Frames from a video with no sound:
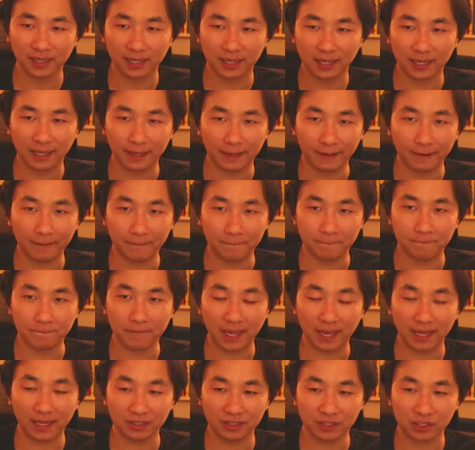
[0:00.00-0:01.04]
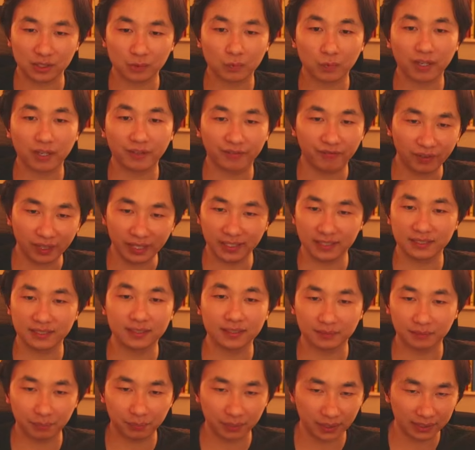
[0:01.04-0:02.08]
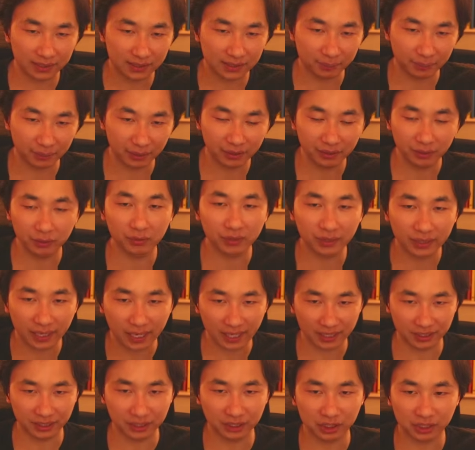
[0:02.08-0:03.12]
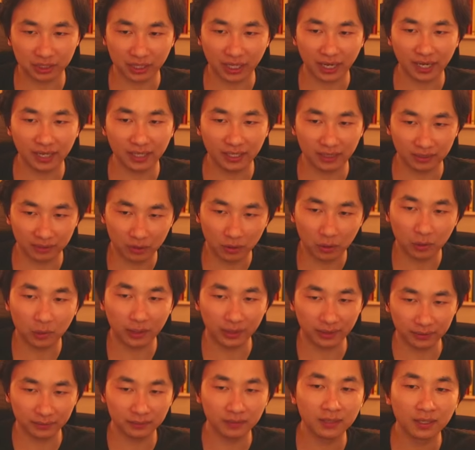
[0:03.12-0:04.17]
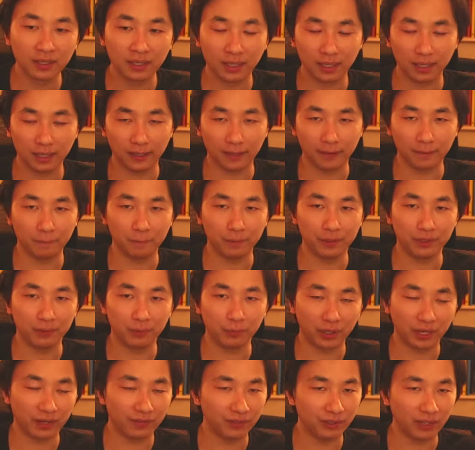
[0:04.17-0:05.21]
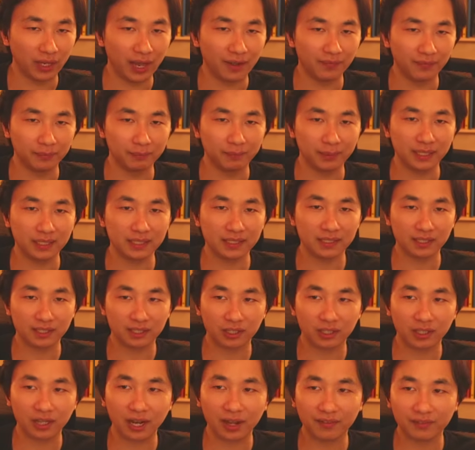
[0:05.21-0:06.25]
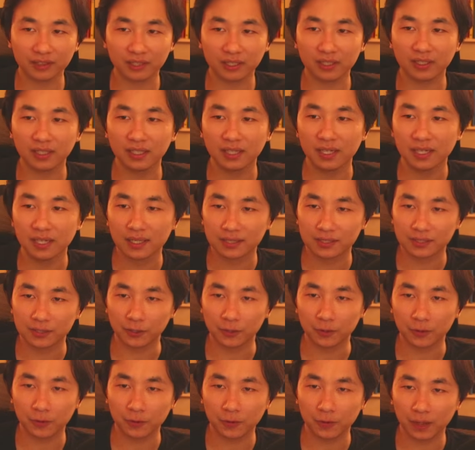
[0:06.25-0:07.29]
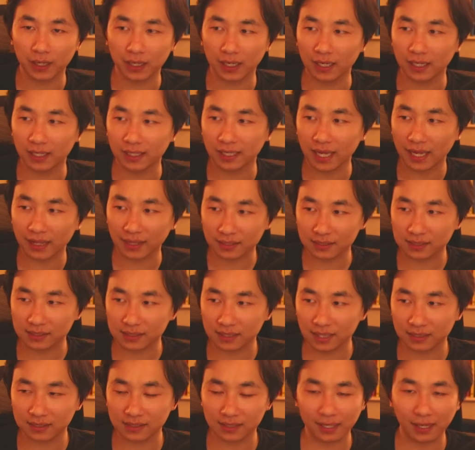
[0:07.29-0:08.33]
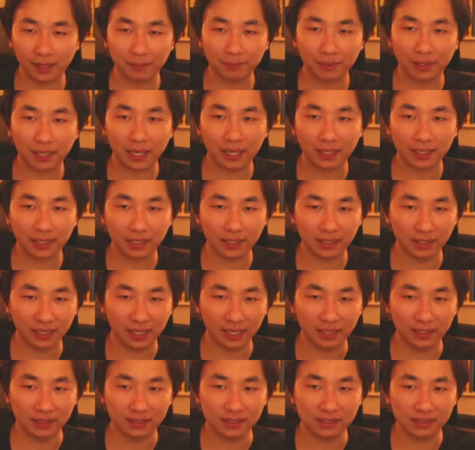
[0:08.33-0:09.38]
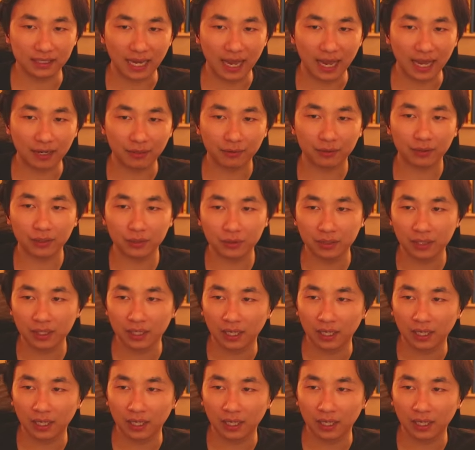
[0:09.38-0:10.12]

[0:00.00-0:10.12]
And you just want to fight, place a big unit at each side, and go in with whatever you have in base the turn after. So yeah, that's the game plan against aggro.